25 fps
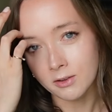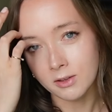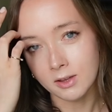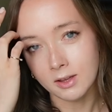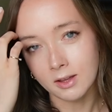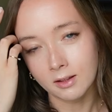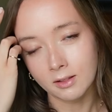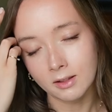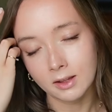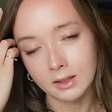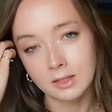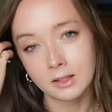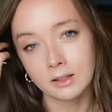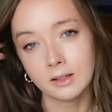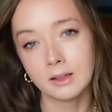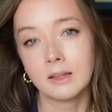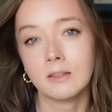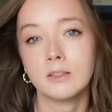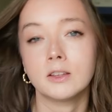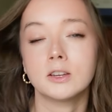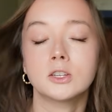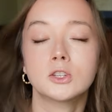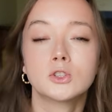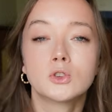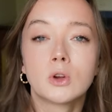You can click the link in
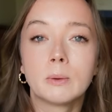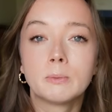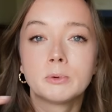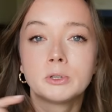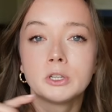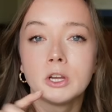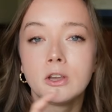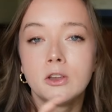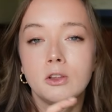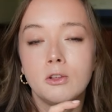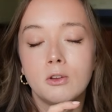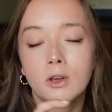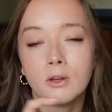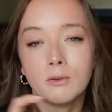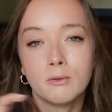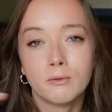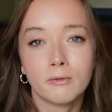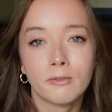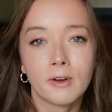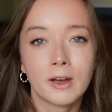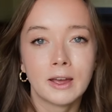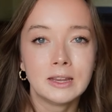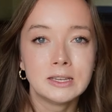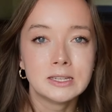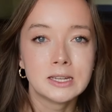the description. You can
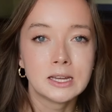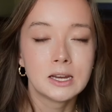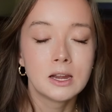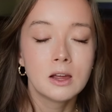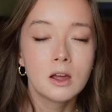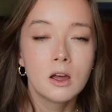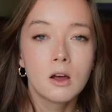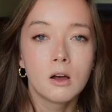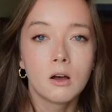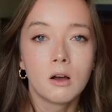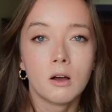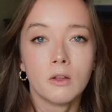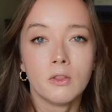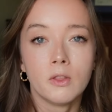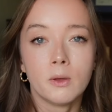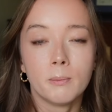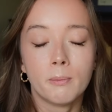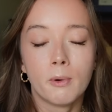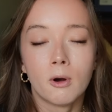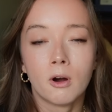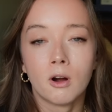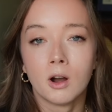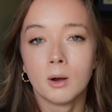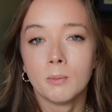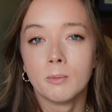find it on the
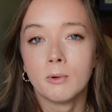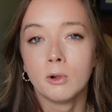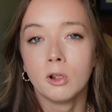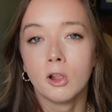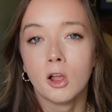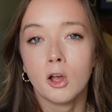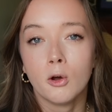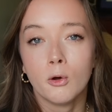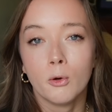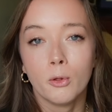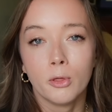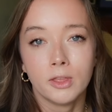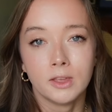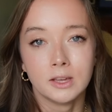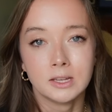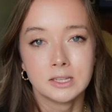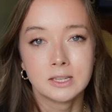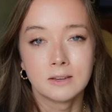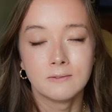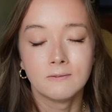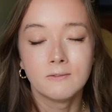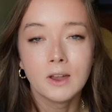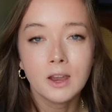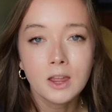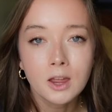bar below this
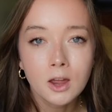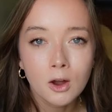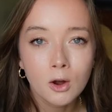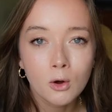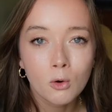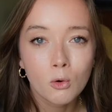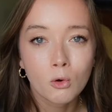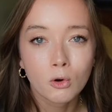video,